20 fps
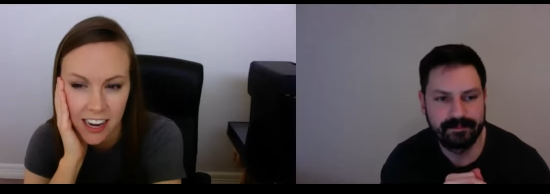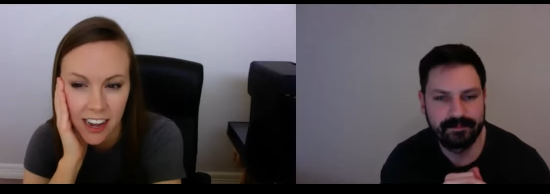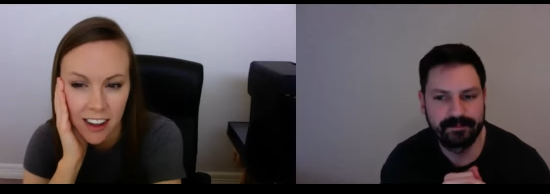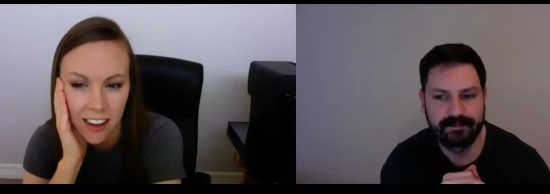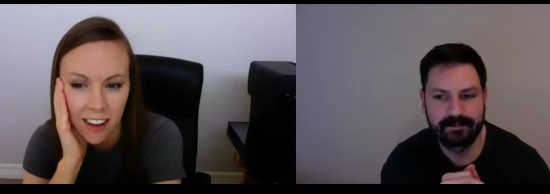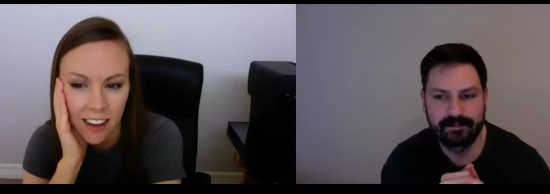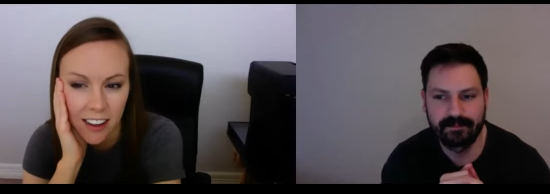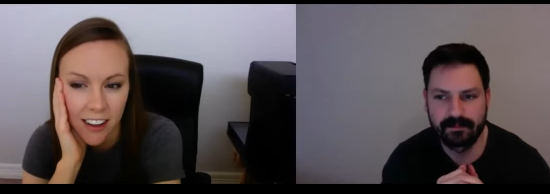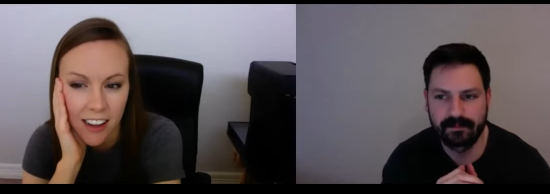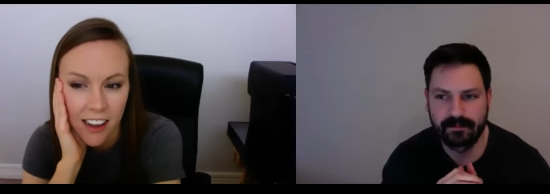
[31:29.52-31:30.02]

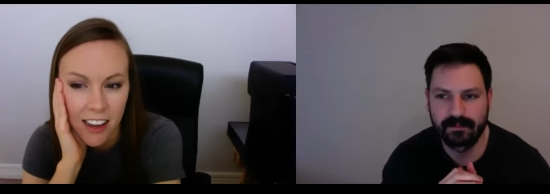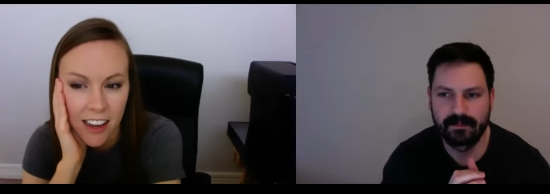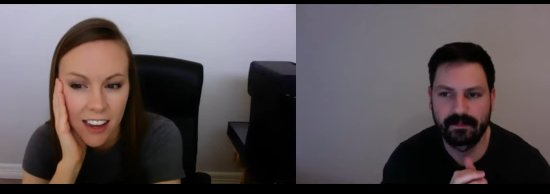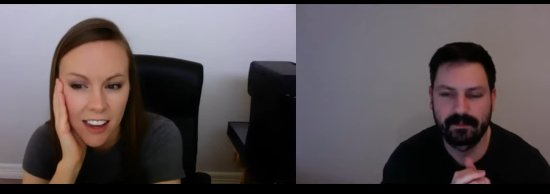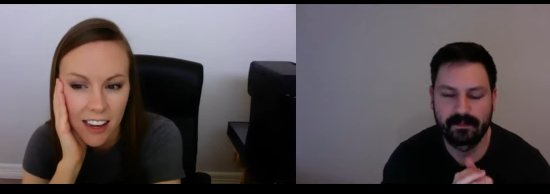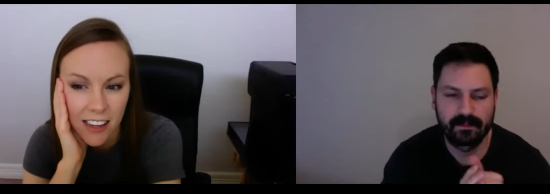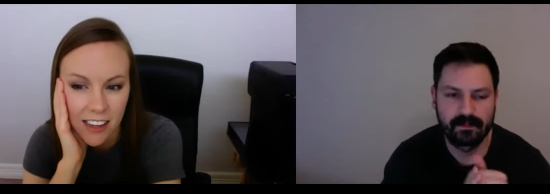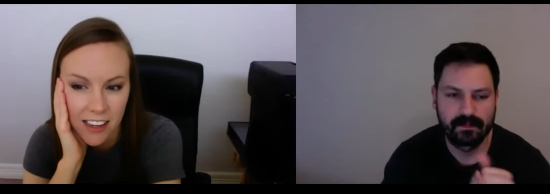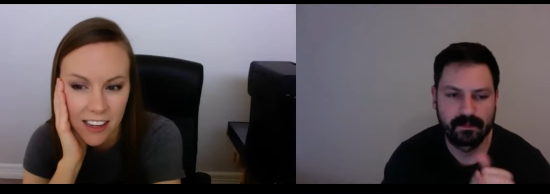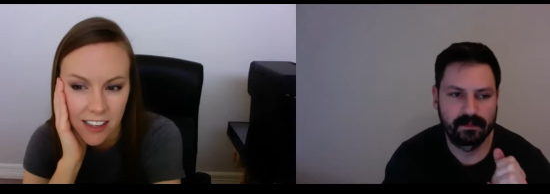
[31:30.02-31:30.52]

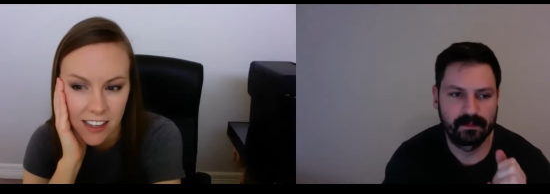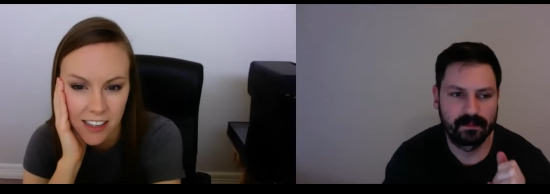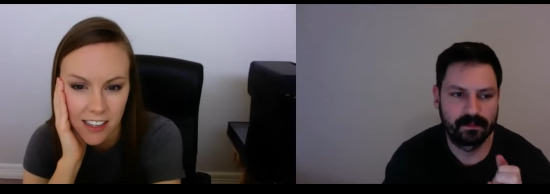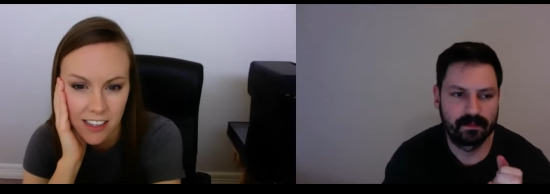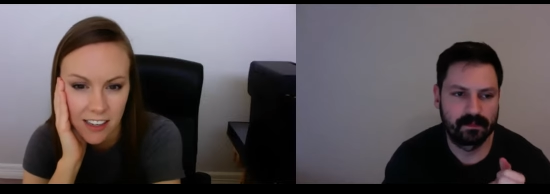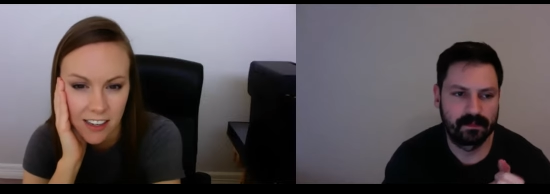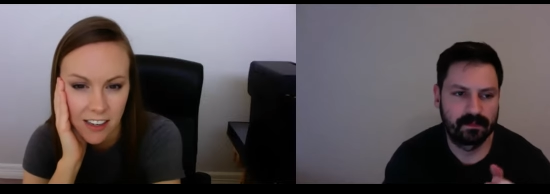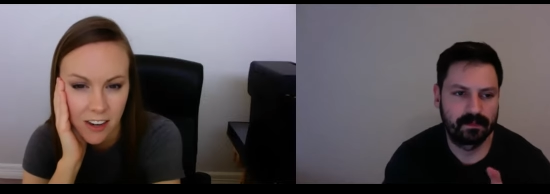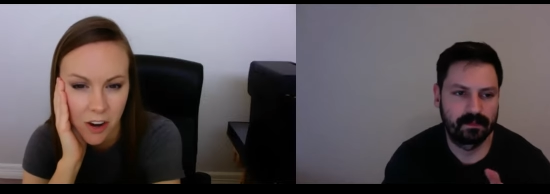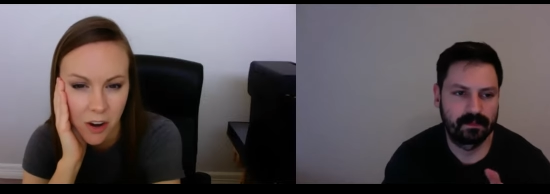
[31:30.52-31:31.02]
Speaker 1: I didn't
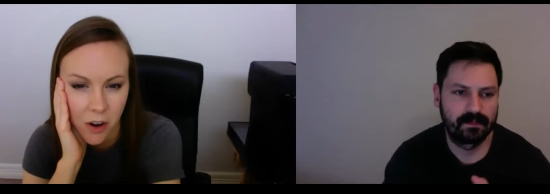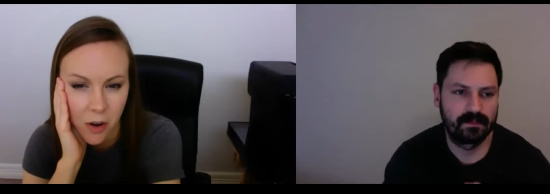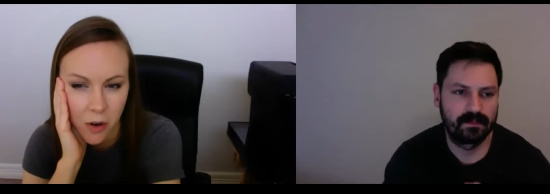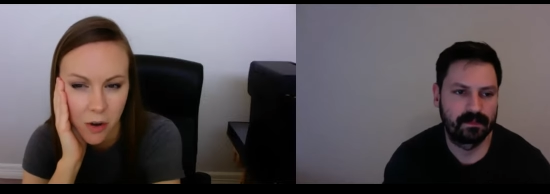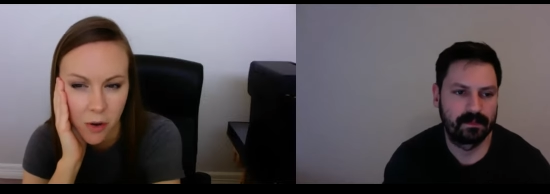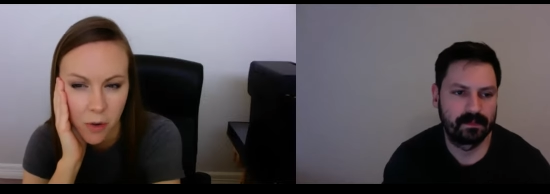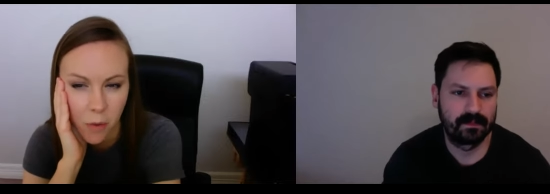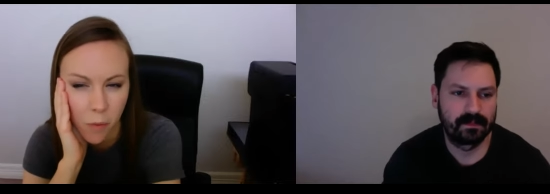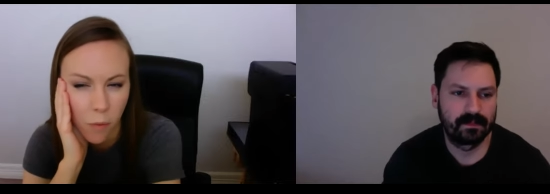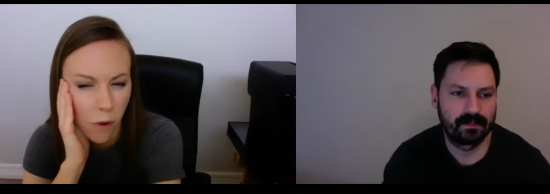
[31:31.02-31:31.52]
know
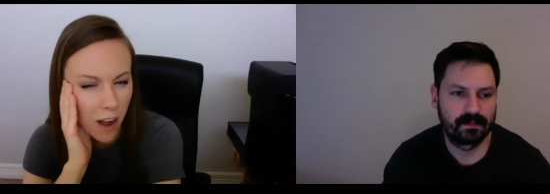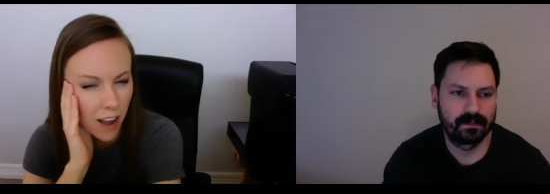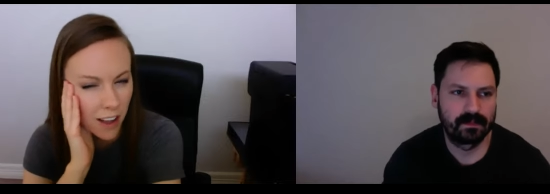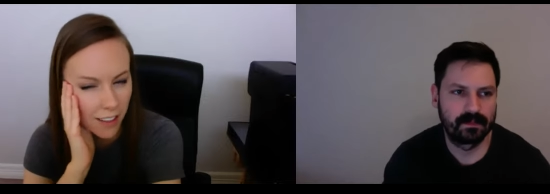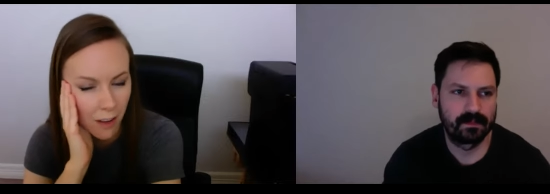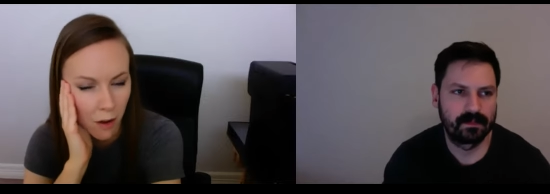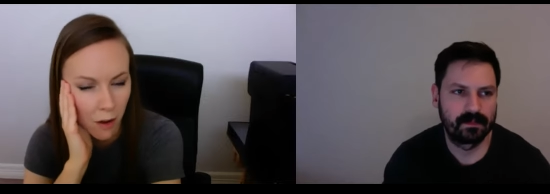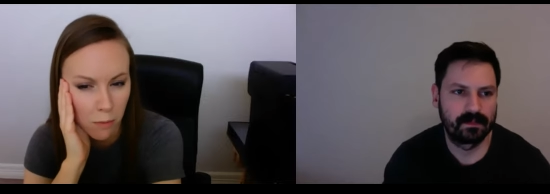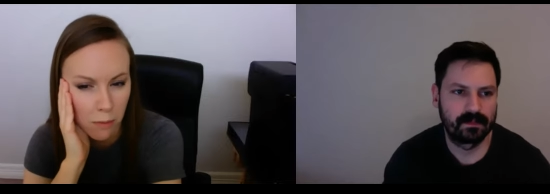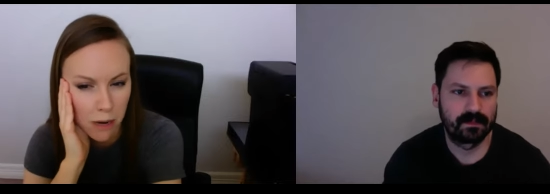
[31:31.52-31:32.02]
why that
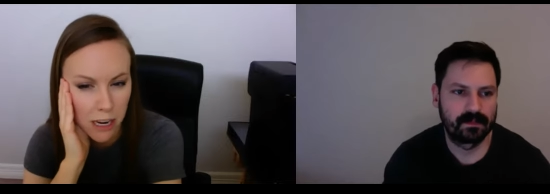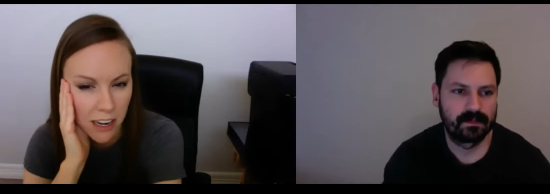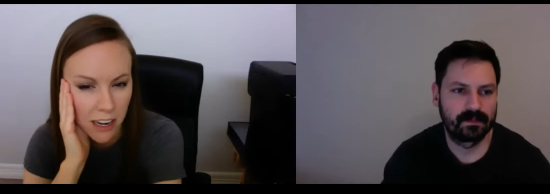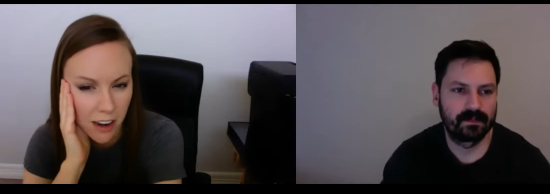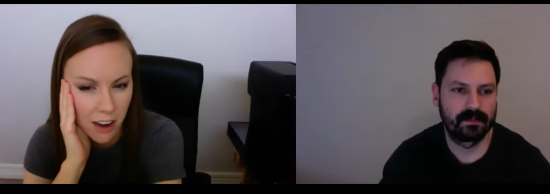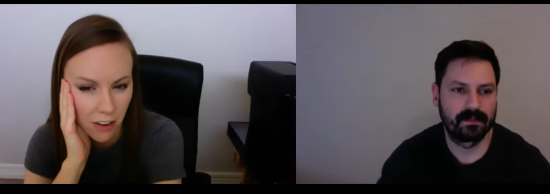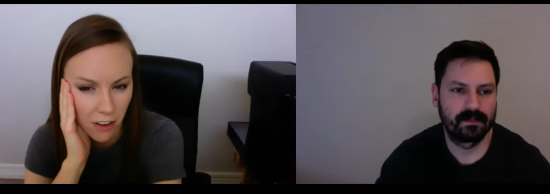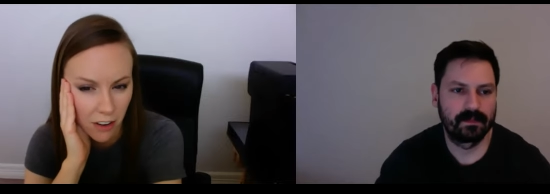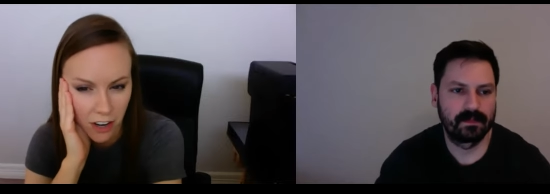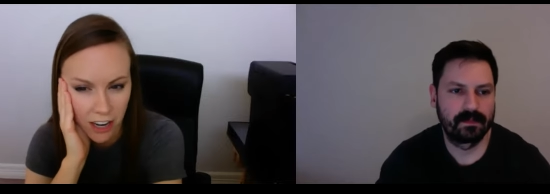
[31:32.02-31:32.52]
would be an
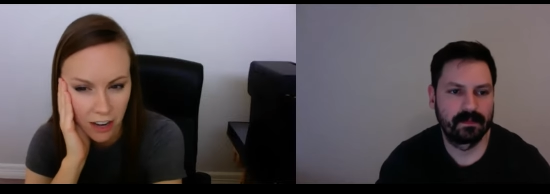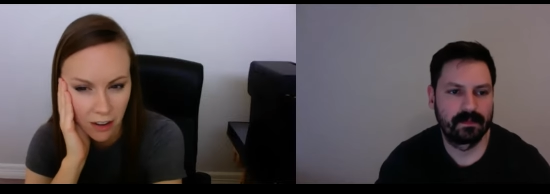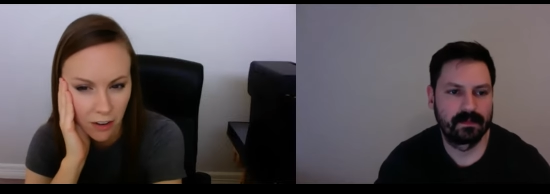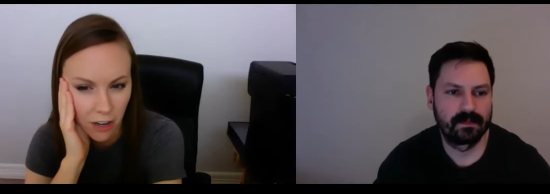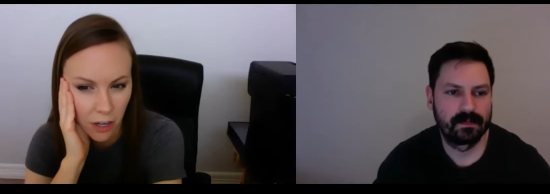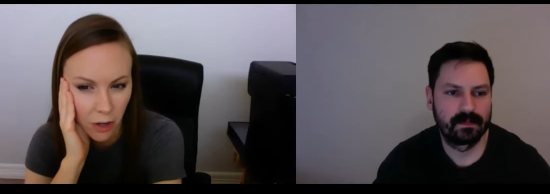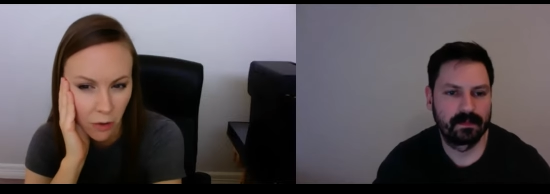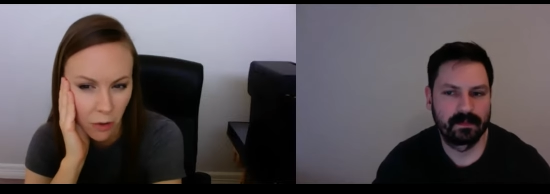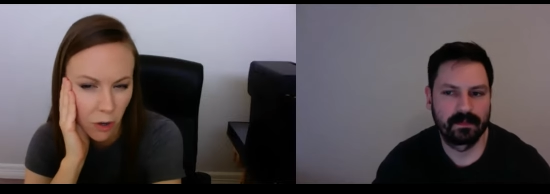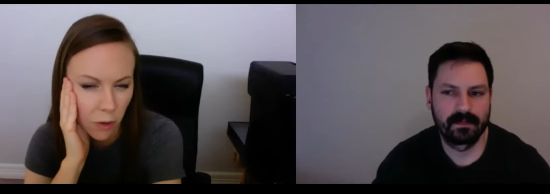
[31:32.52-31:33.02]
undercounted
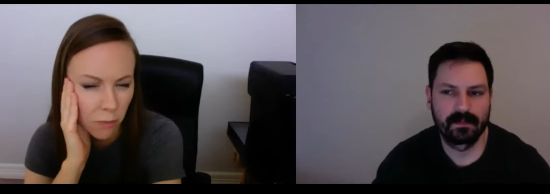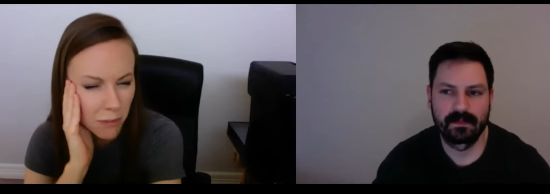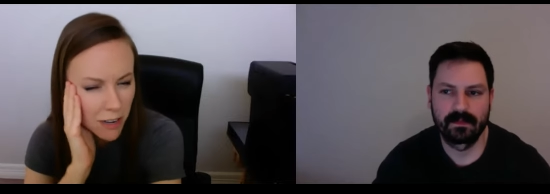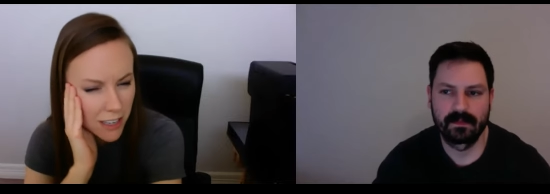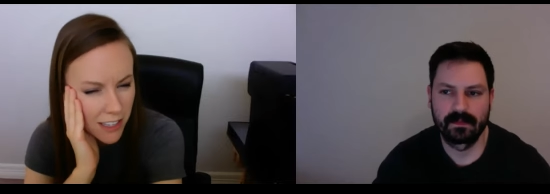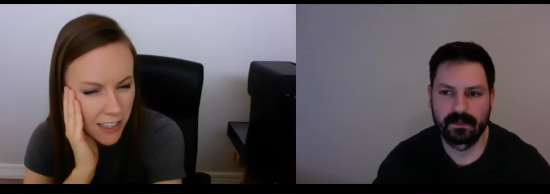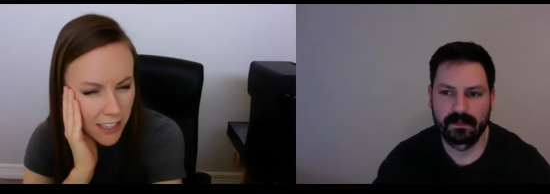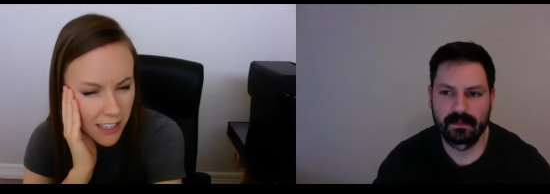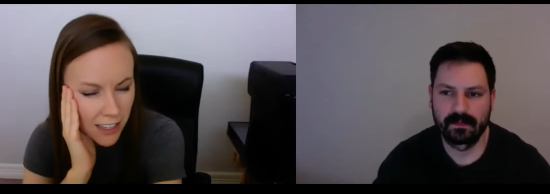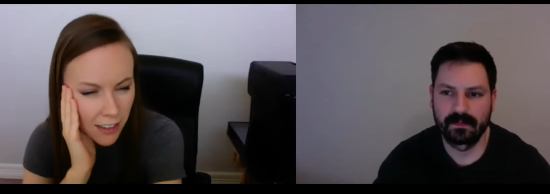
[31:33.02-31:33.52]
group
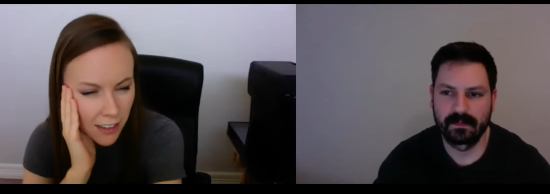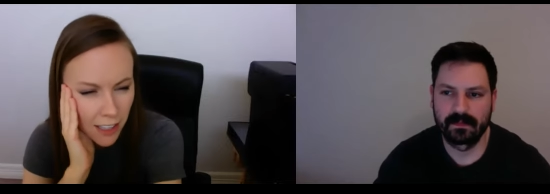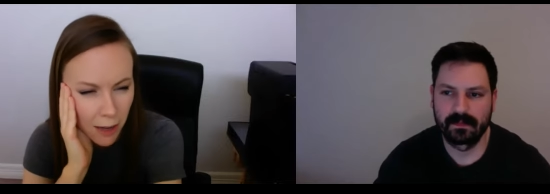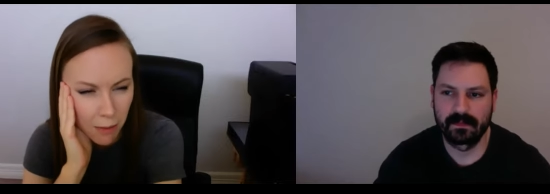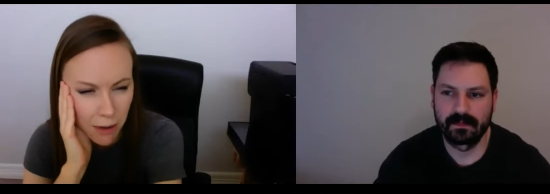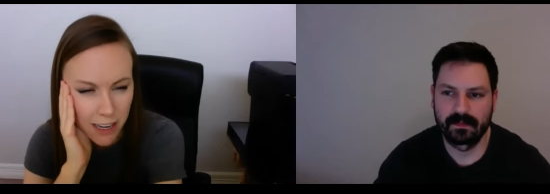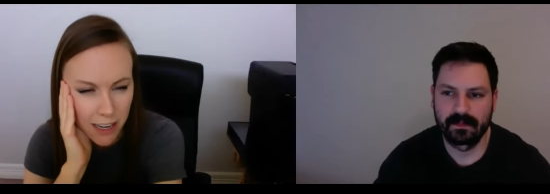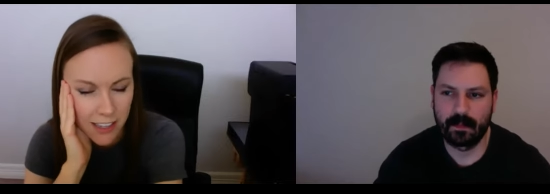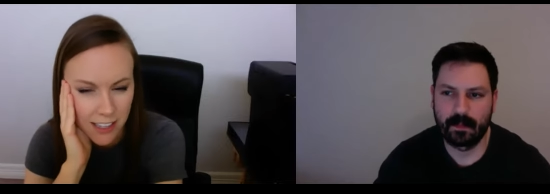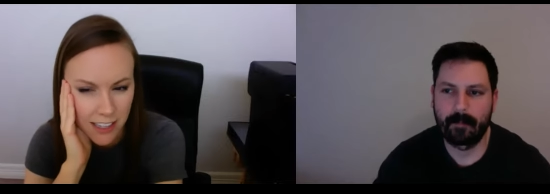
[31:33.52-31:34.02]
necessarily
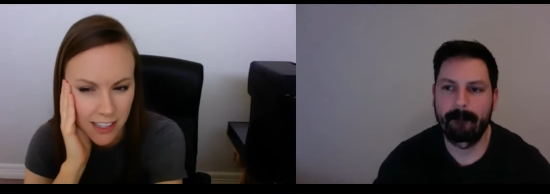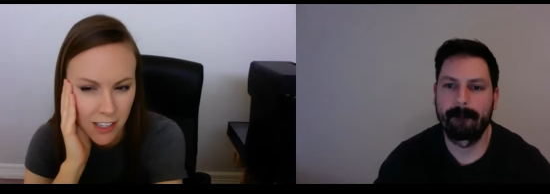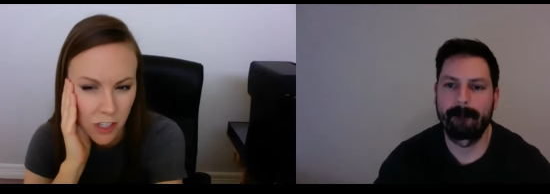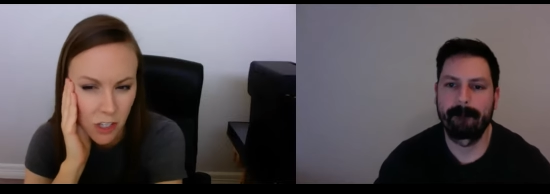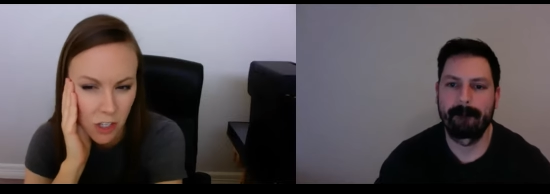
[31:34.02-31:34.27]
because it's